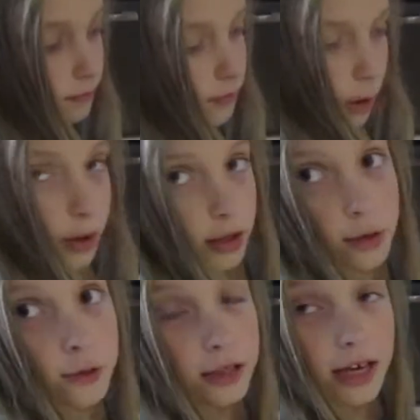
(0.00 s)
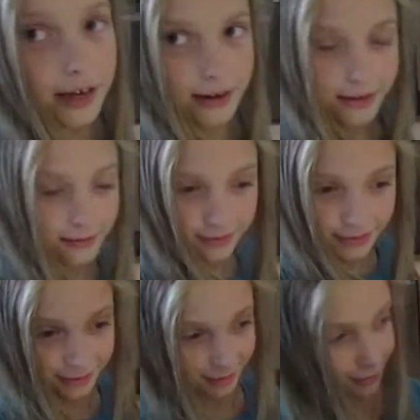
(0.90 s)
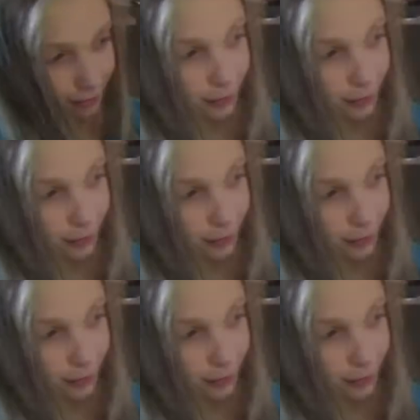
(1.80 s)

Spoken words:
Now they do sink. Of